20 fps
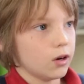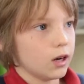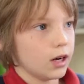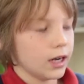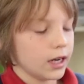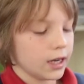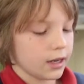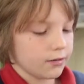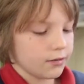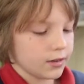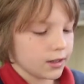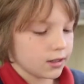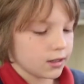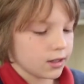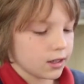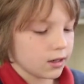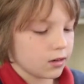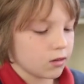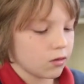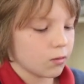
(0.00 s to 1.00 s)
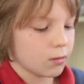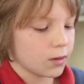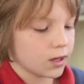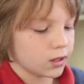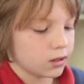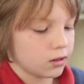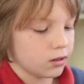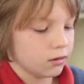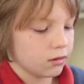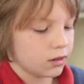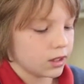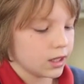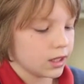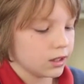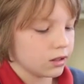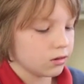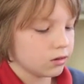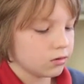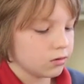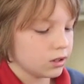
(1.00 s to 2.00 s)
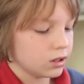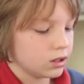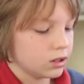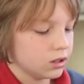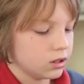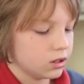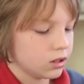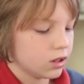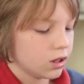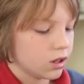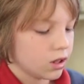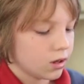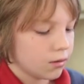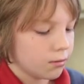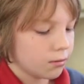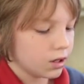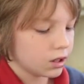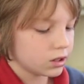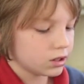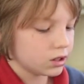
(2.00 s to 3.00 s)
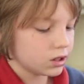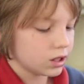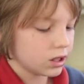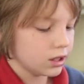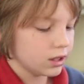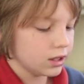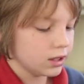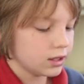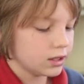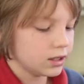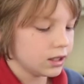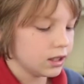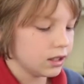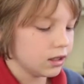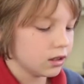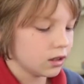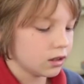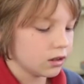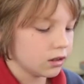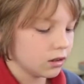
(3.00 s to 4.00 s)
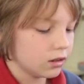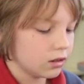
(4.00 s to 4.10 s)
I have this thing called must-do, can-dos, which is much easier.